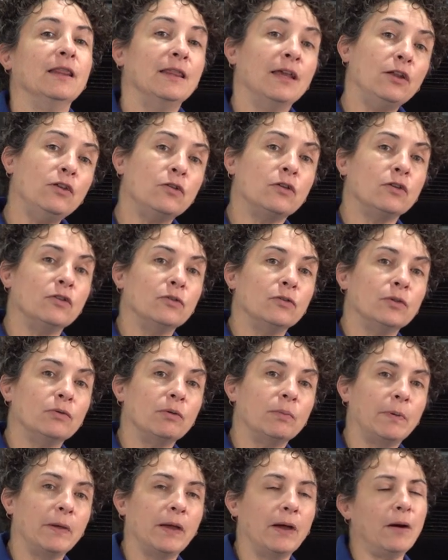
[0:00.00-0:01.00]
then you can do the
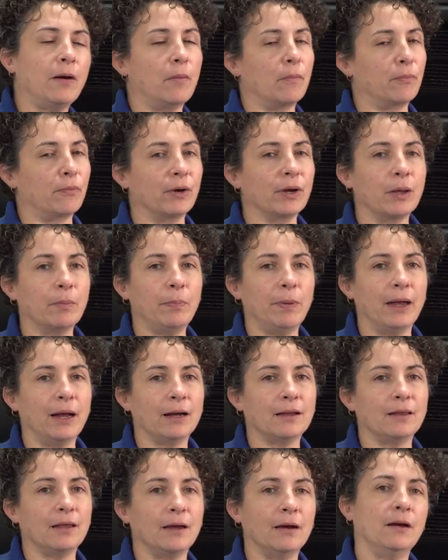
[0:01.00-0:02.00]
repair, bring it
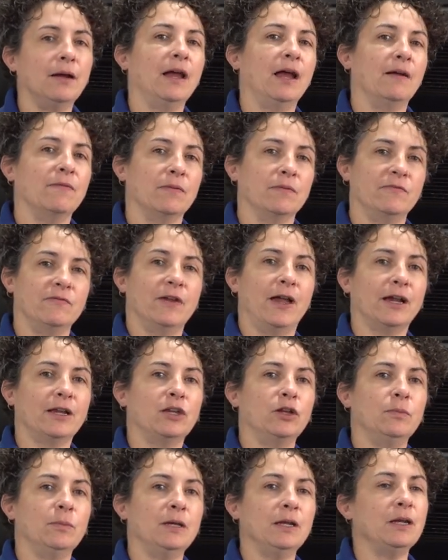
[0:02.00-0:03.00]
back there, have them
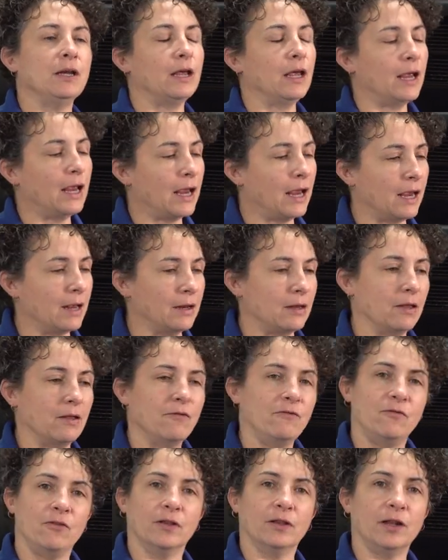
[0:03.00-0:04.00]
vacuum it, and
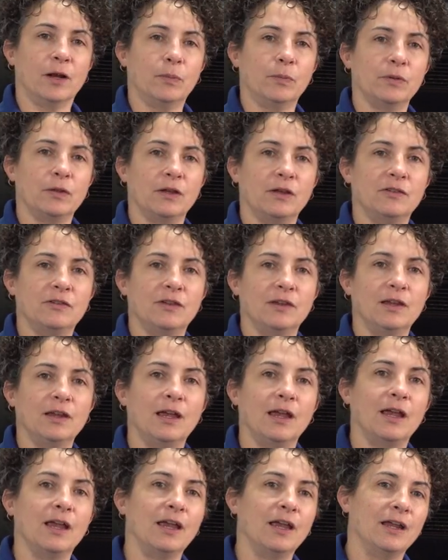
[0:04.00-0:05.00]
fill it up with AC
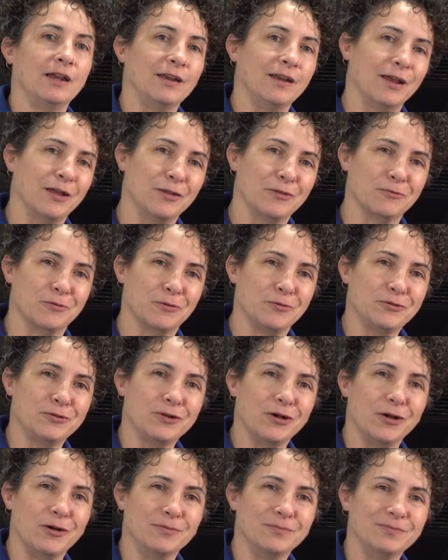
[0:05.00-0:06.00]
and down the road you
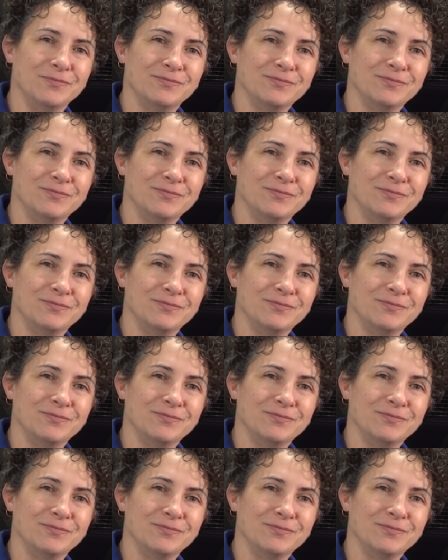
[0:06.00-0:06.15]
go.